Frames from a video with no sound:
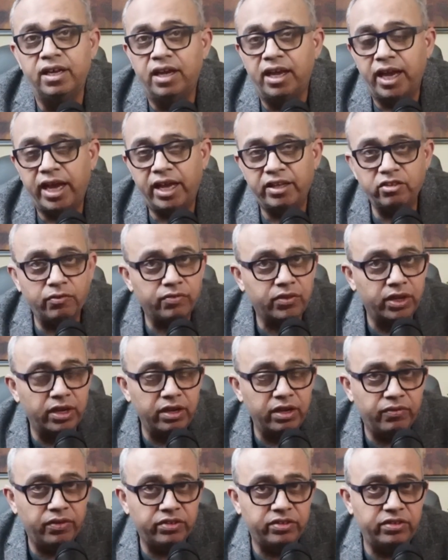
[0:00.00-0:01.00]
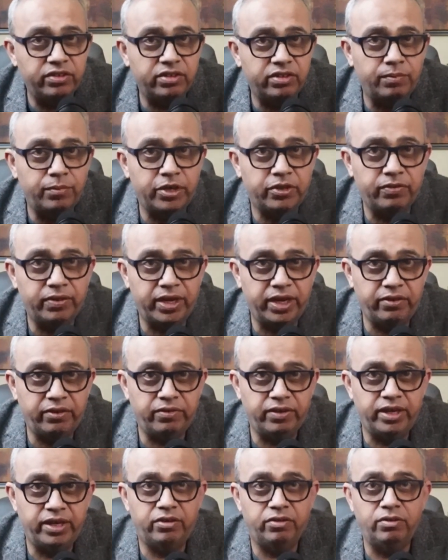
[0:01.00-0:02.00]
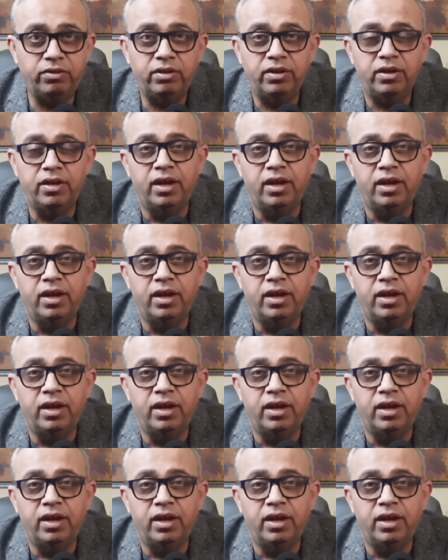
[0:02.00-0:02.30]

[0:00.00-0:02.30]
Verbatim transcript: as of 31st December 2022.